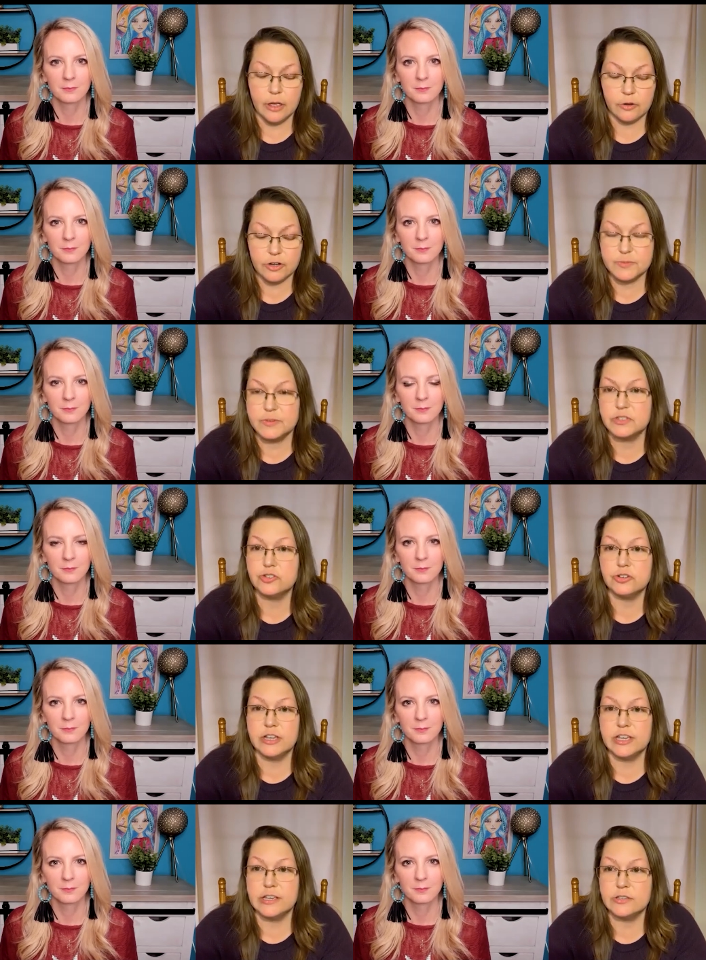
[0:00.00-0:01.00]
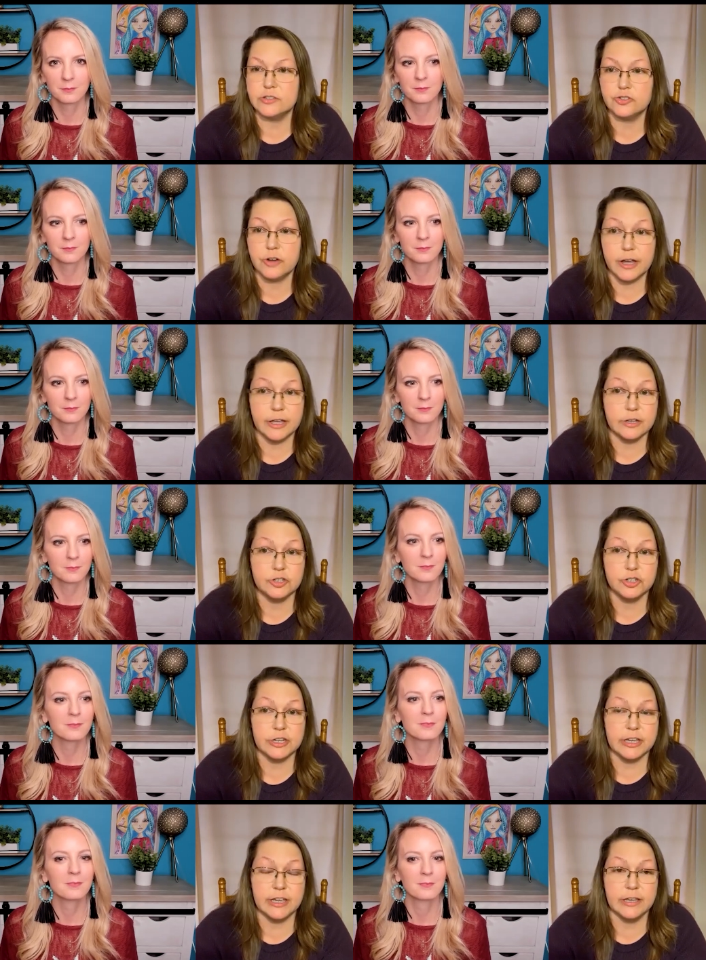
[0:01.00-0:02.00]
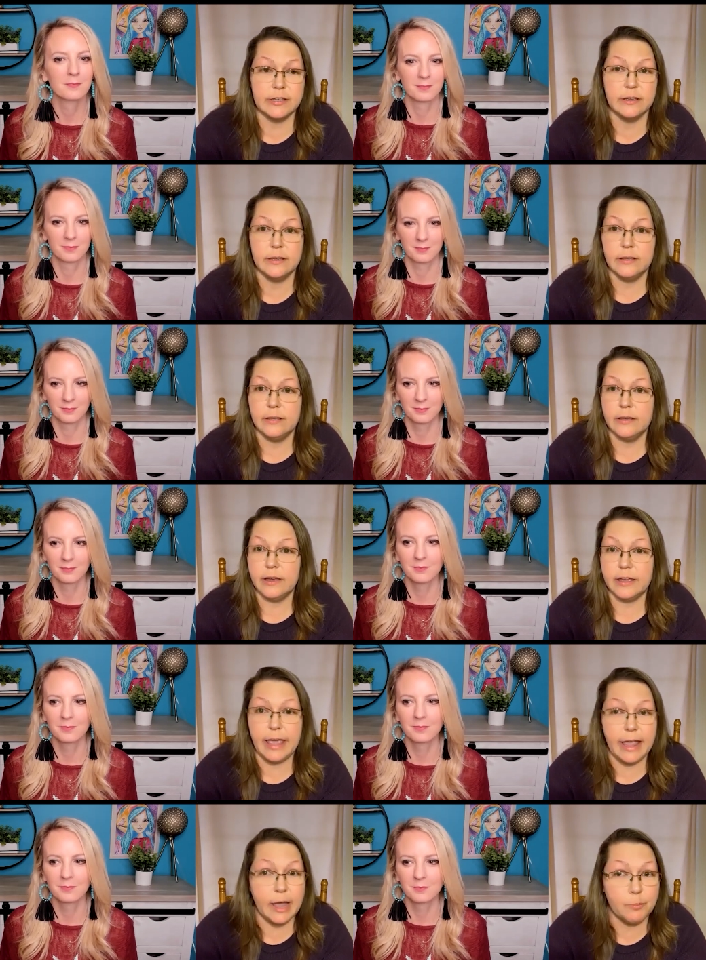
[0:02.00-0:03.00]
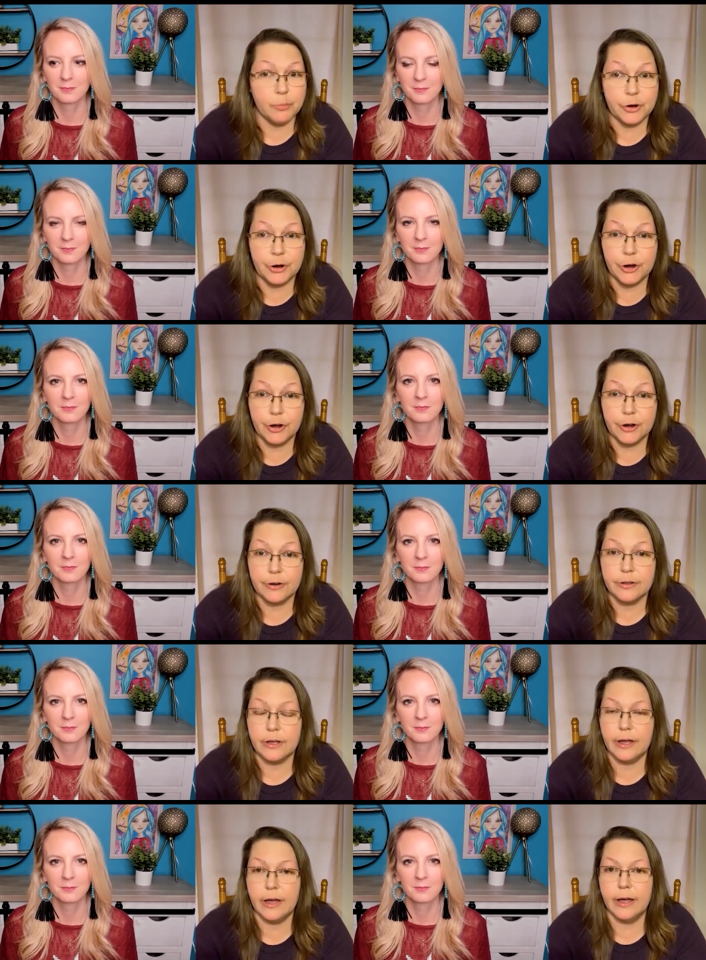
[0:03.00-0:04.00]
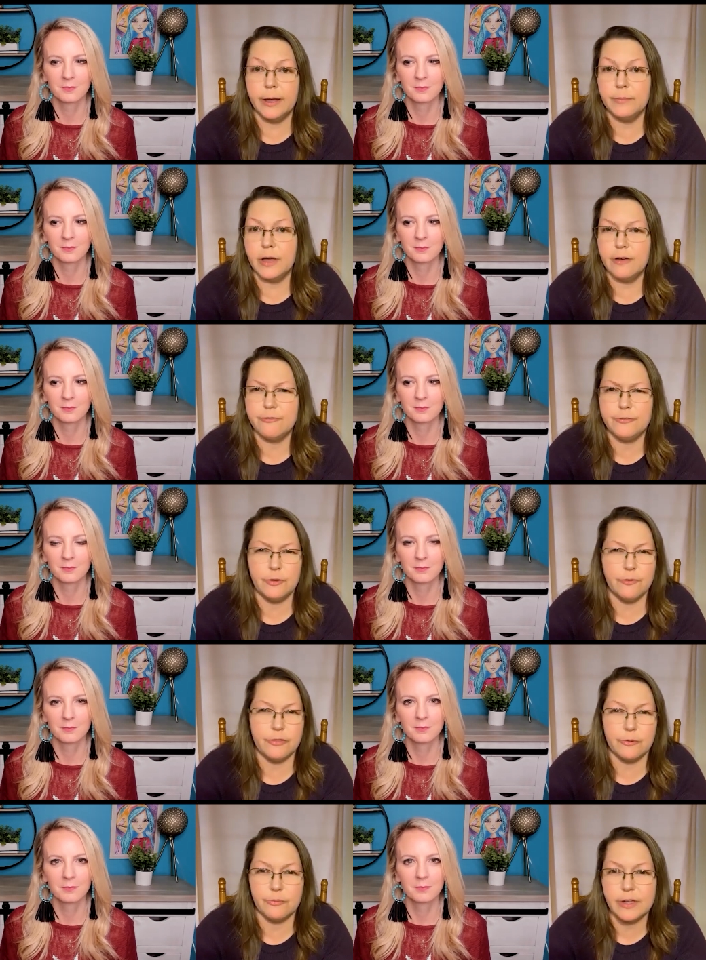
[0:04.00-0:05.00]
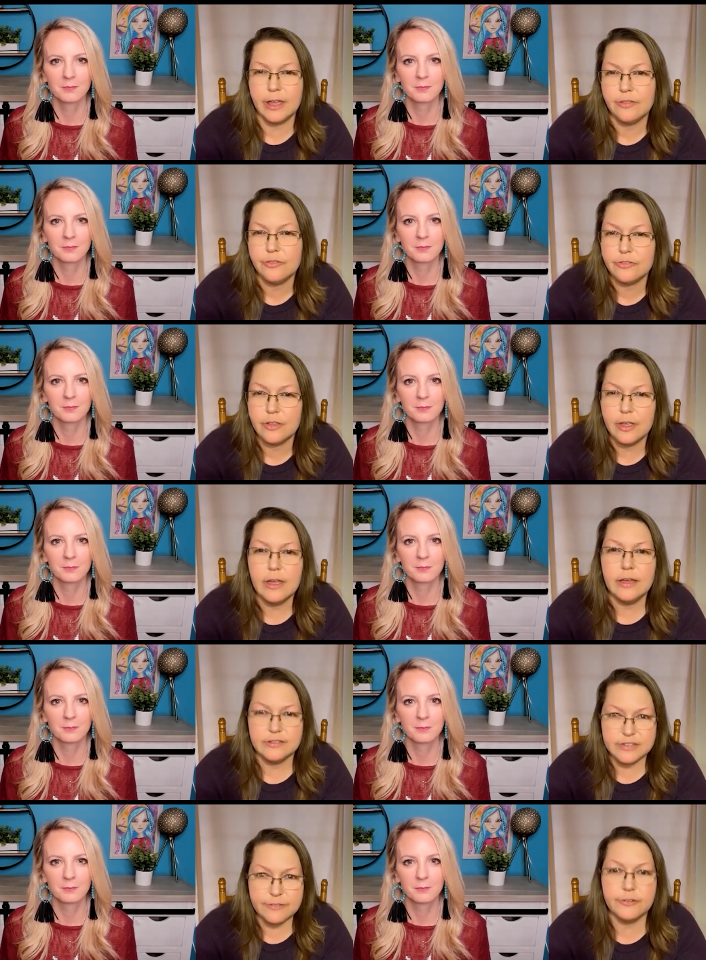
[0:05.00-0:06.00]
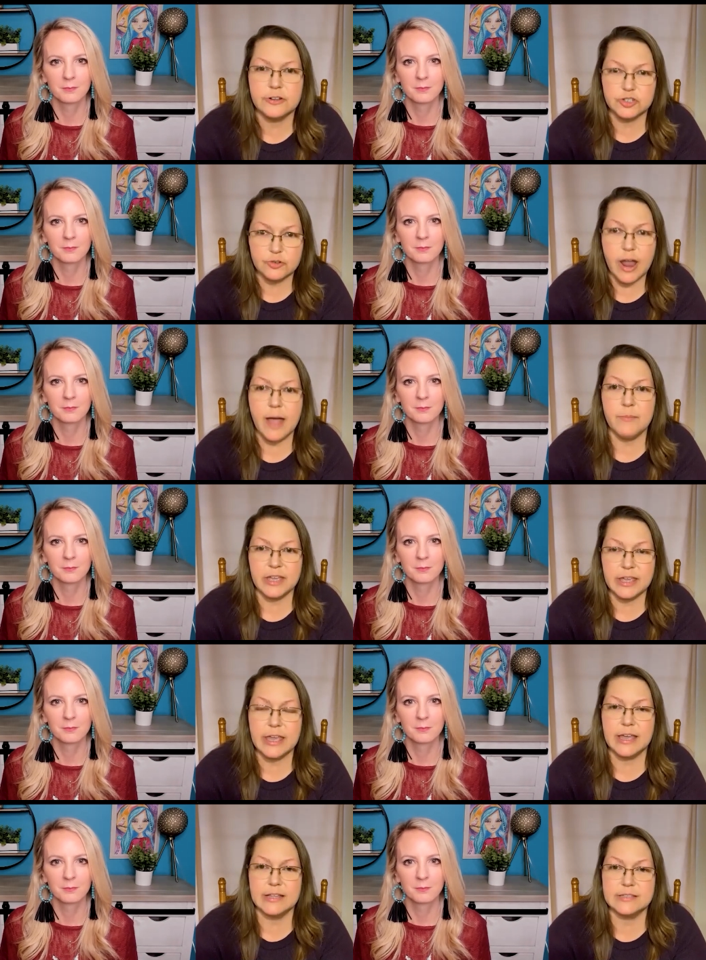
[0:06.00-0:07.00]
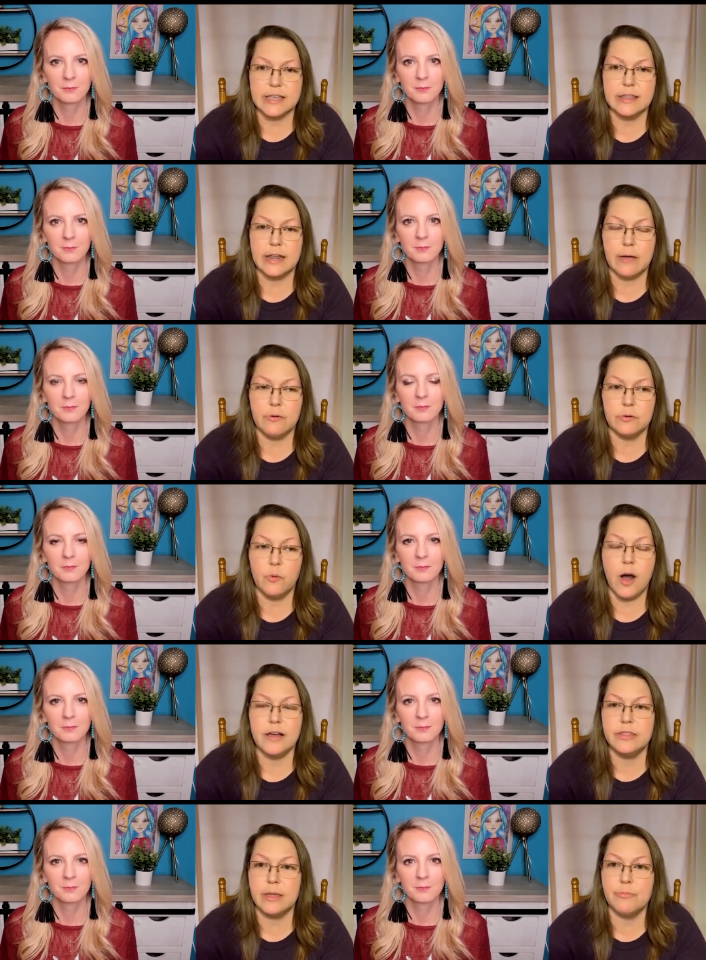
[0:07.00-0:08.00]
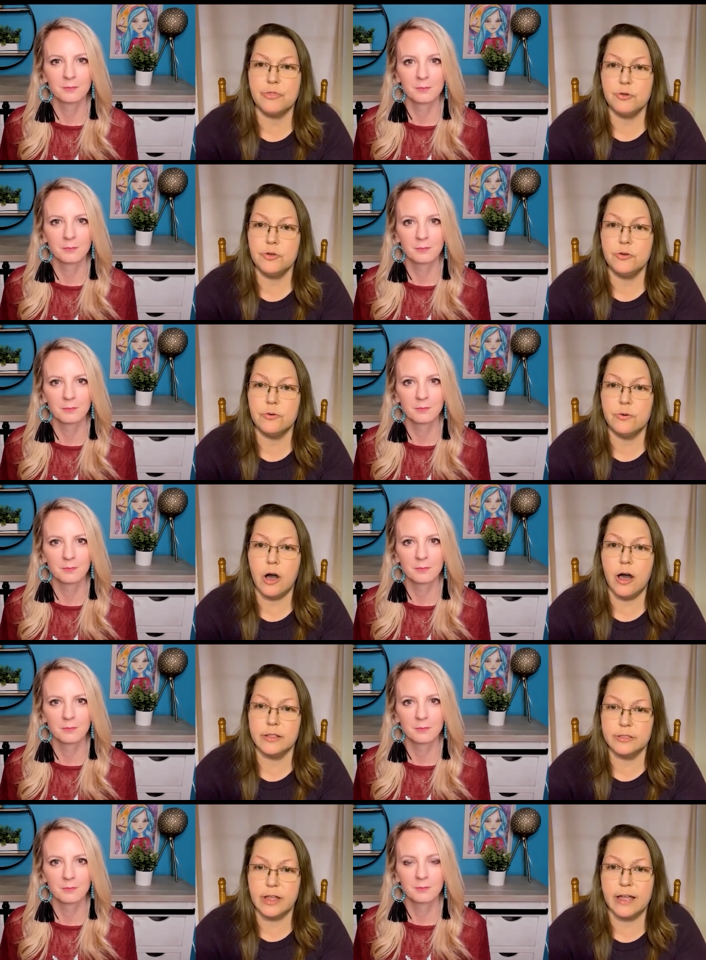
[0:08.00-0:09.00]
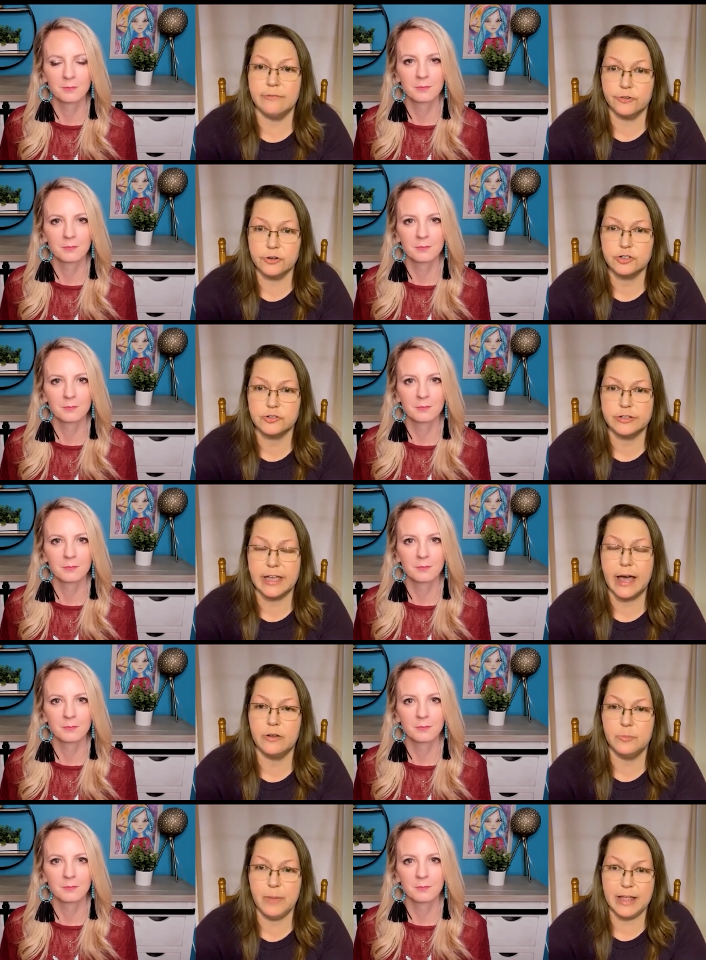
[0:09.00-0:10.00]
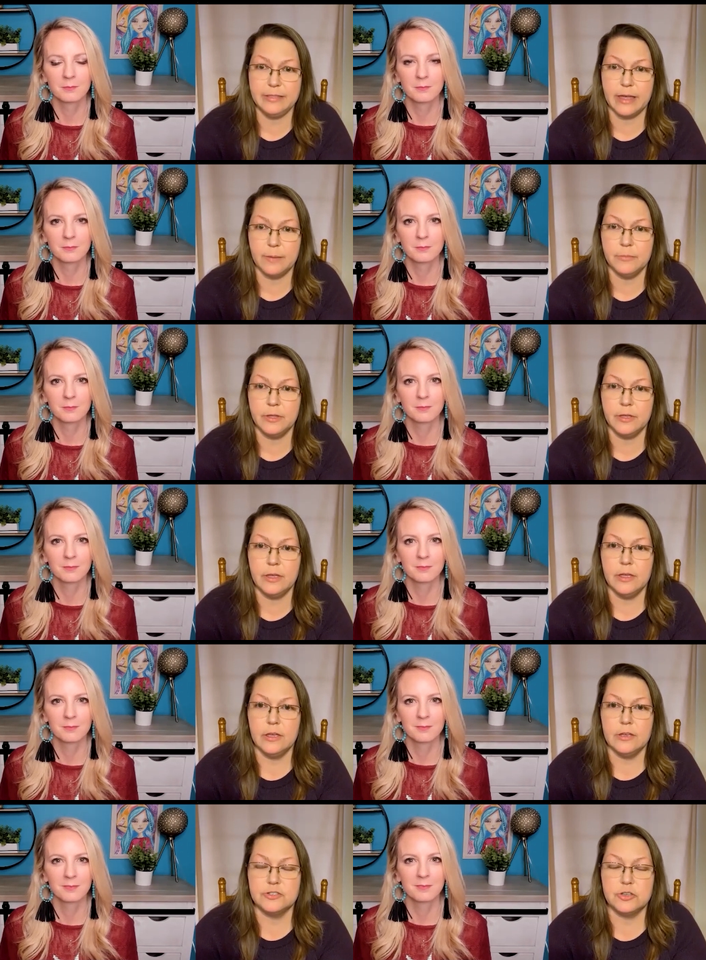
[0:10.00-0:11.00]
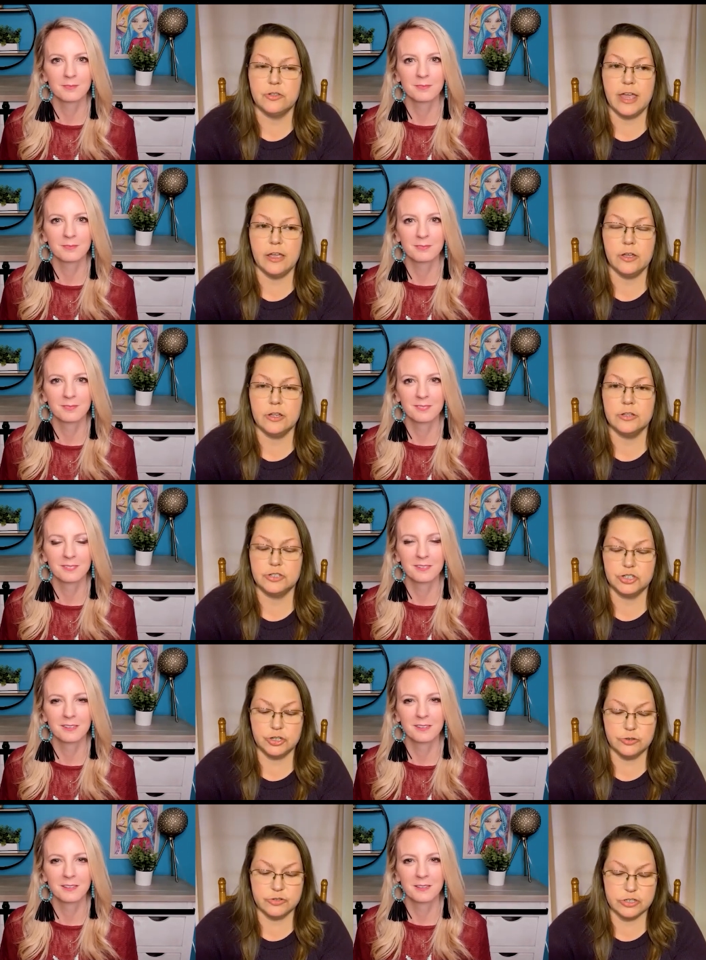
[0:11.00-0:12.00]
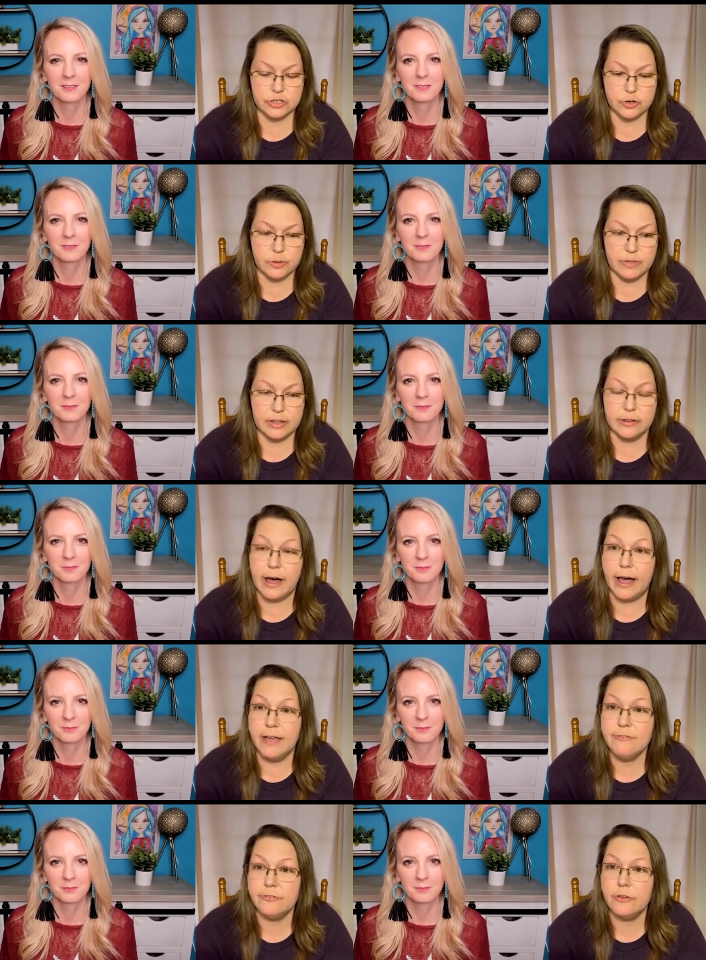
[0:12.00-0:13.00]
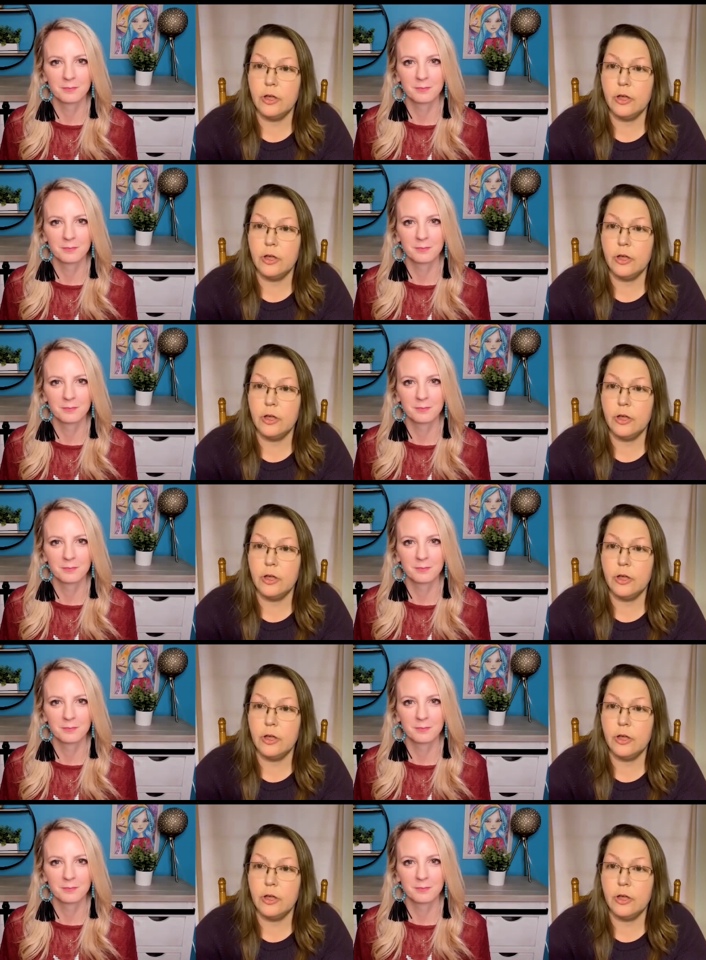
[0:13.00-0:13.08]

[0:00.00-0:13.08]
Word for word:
Speaker 1: Christmas trees, truck and tree, camper, Um, a few of the wreaths, different ceramic kits, and then I would walk them through online virtually how to paint them. So they could choose to join me live